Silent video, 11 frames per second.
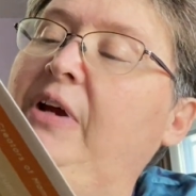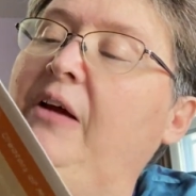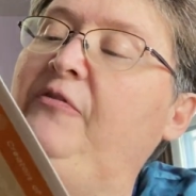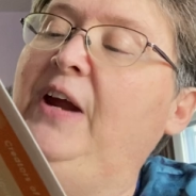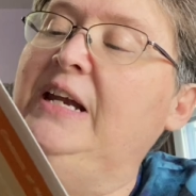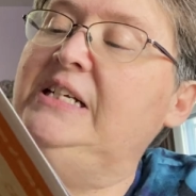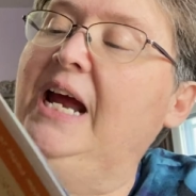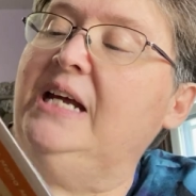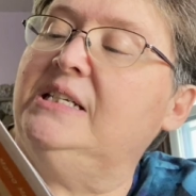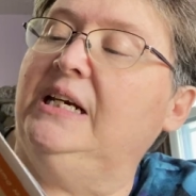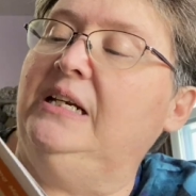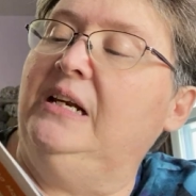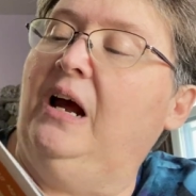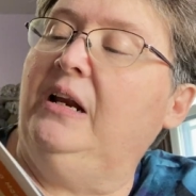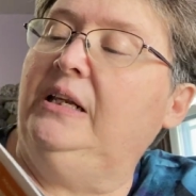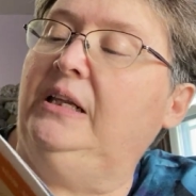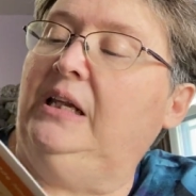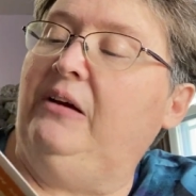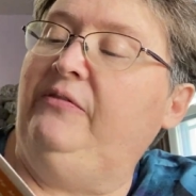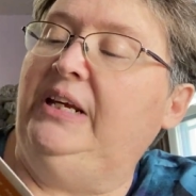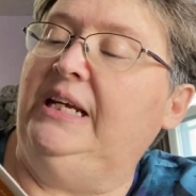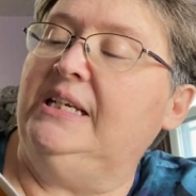fantastic knotted
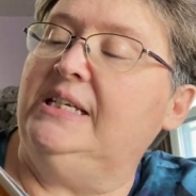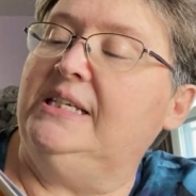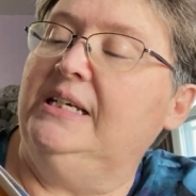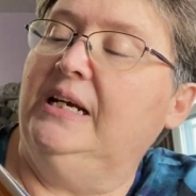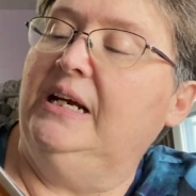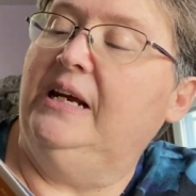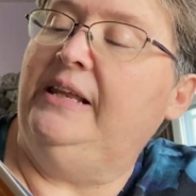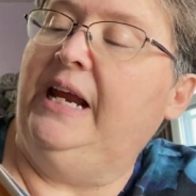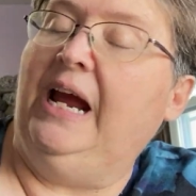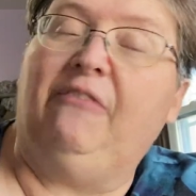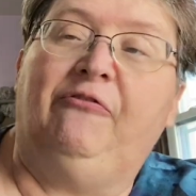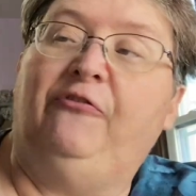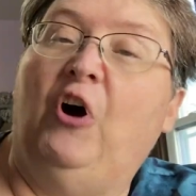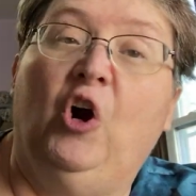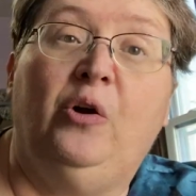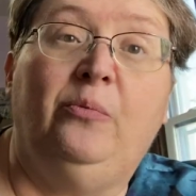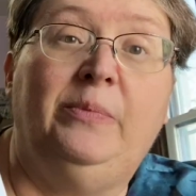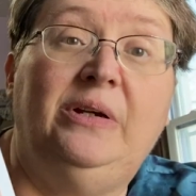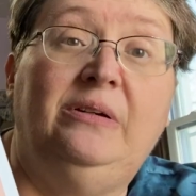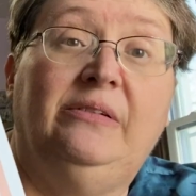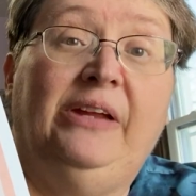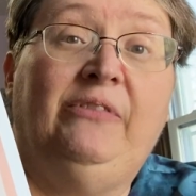loveys. They've got
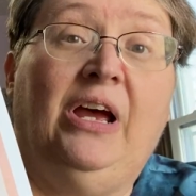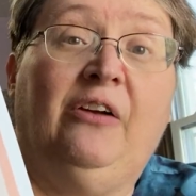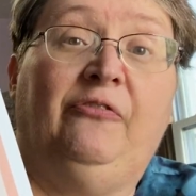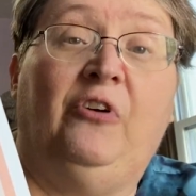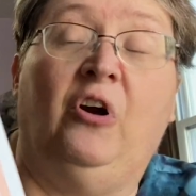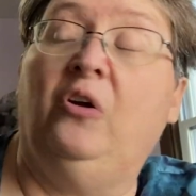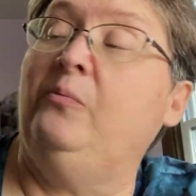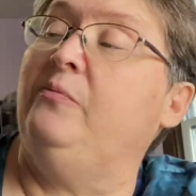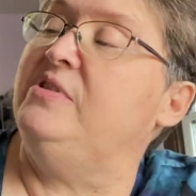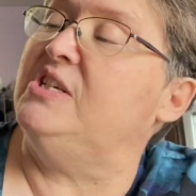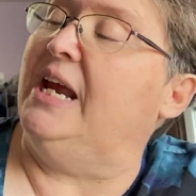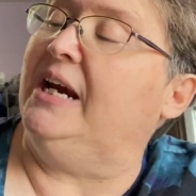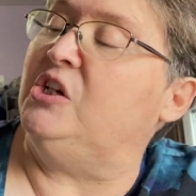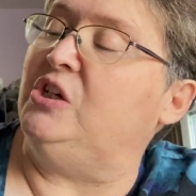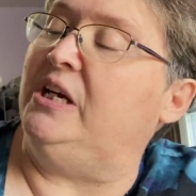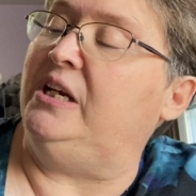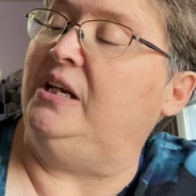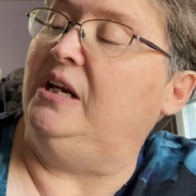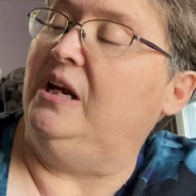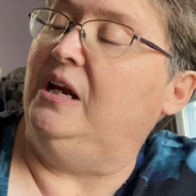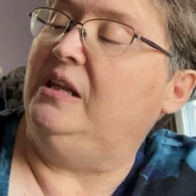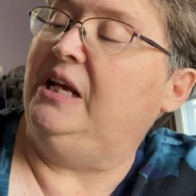a farm section.
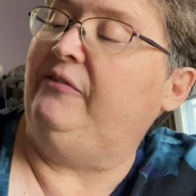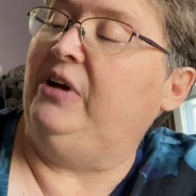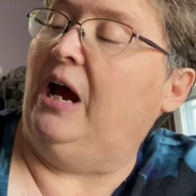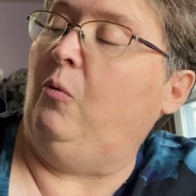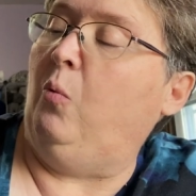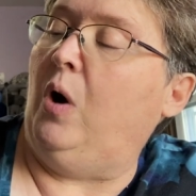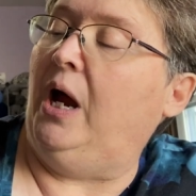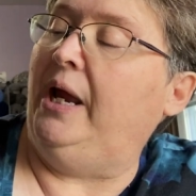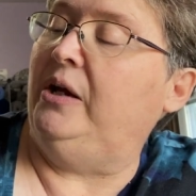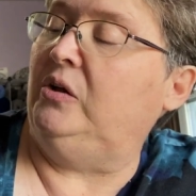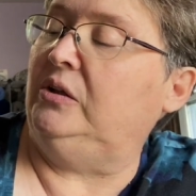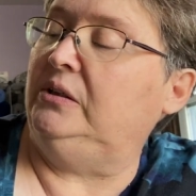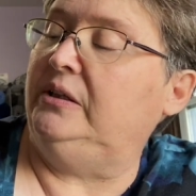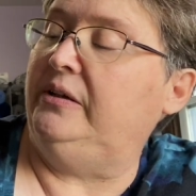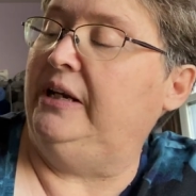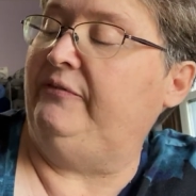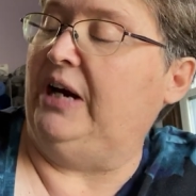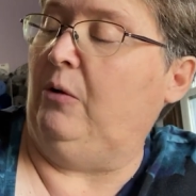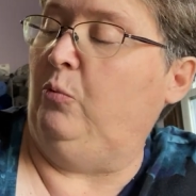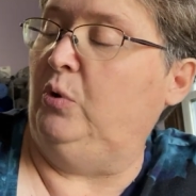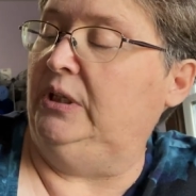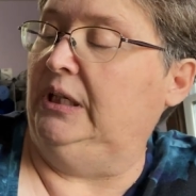They've got wild, they've got
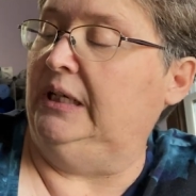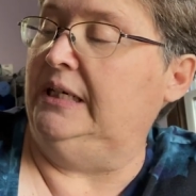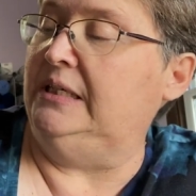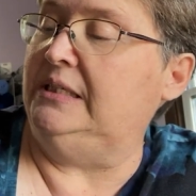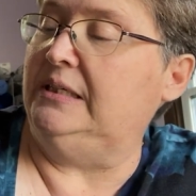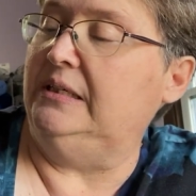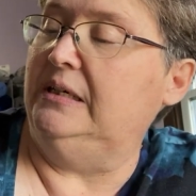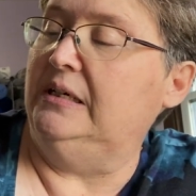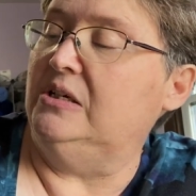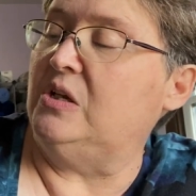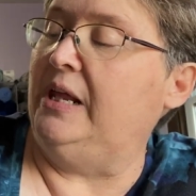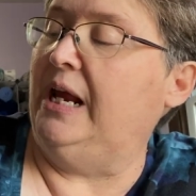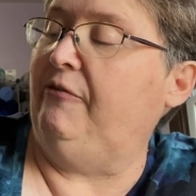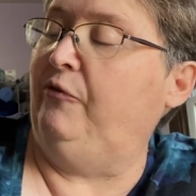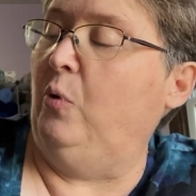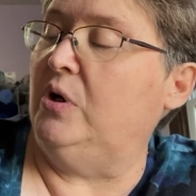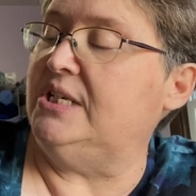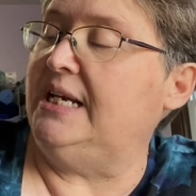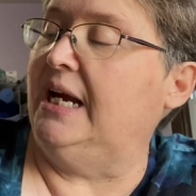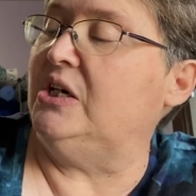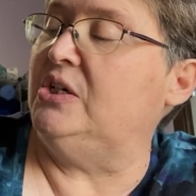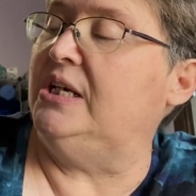woodland. So they got 4
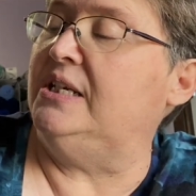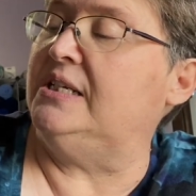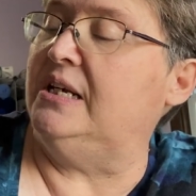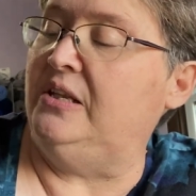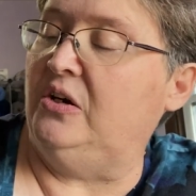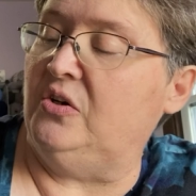sections, and